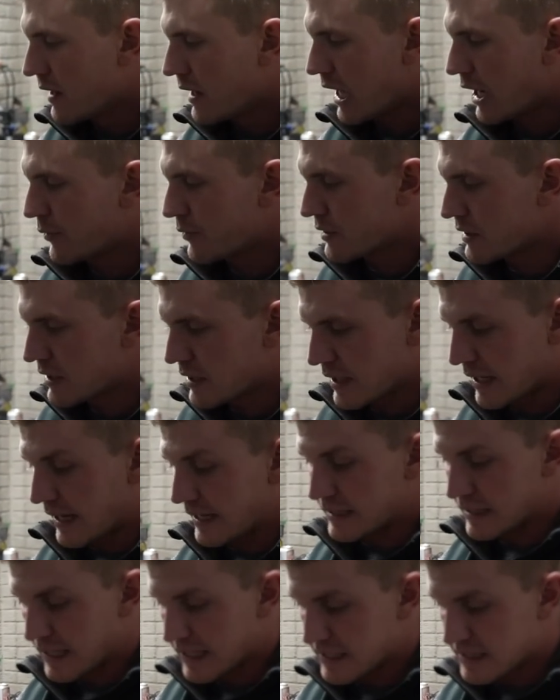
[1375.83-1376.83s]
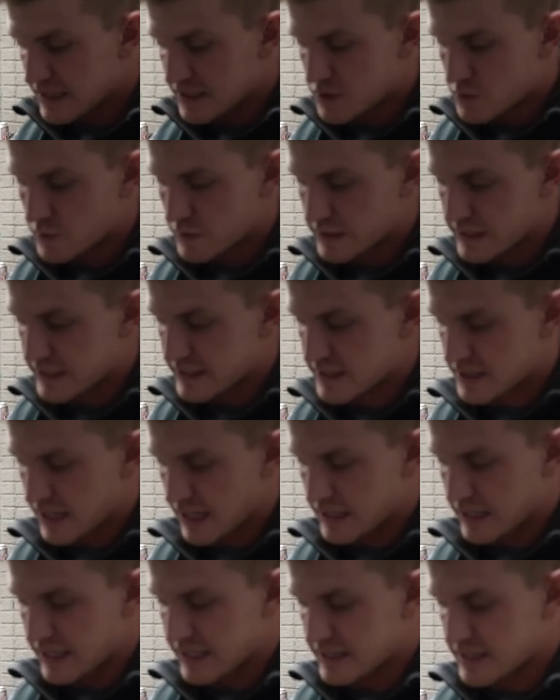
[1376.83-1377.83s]
I would. I like this release. I
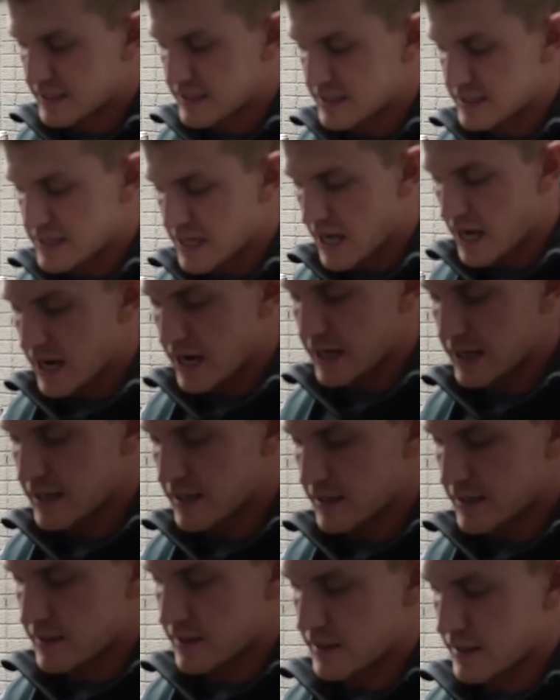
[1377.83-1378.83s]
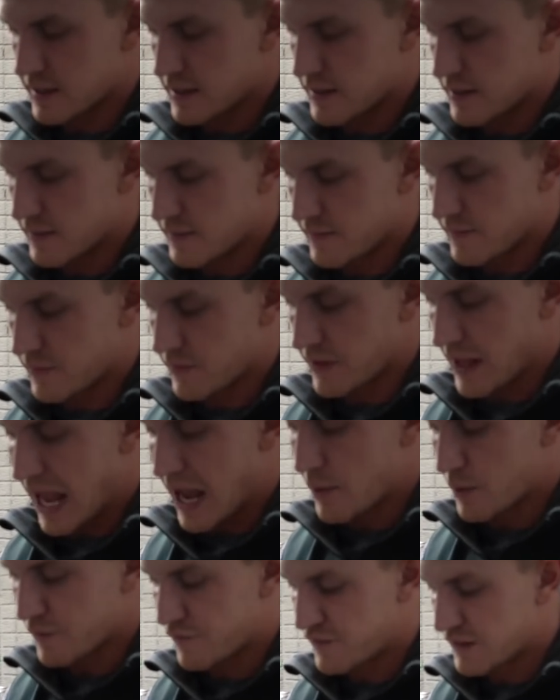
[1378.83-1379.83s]
like the design, the
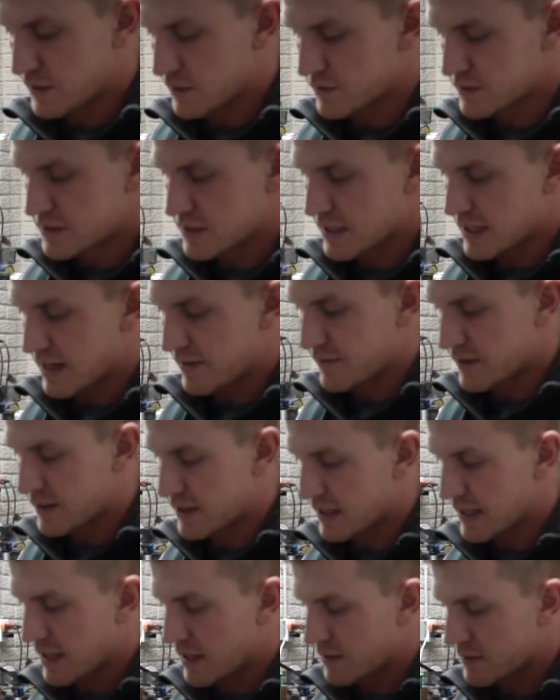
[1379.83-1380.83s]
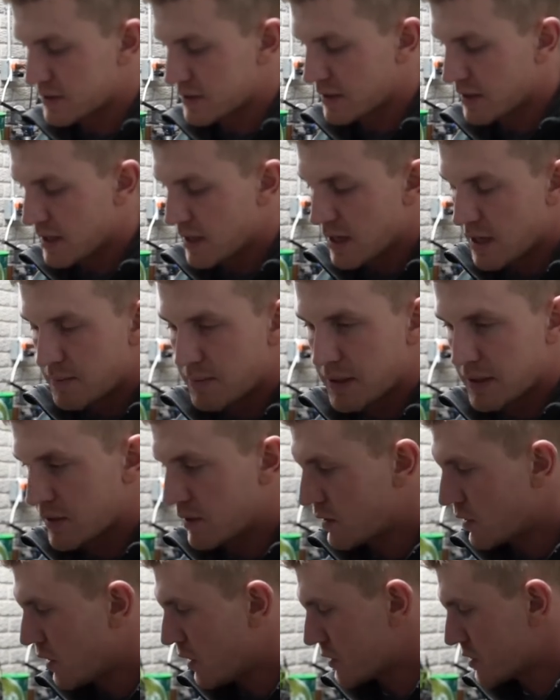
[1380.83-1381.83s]
how it feels, and everything else. But you
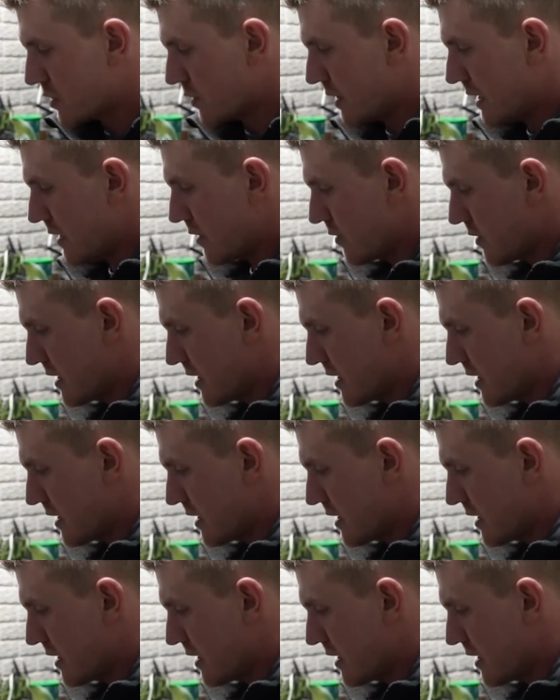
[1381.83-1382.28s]
can also hear